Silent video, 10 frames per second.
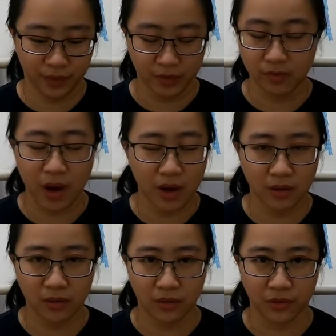Mbak
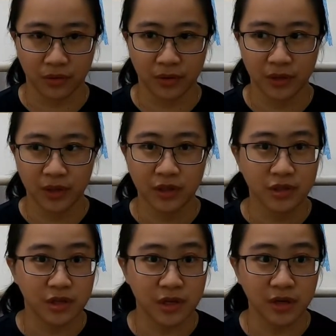or
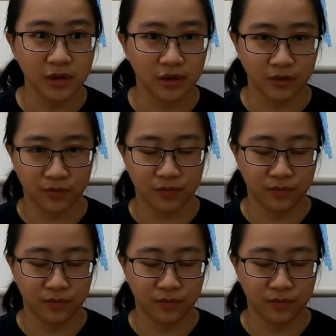Chi if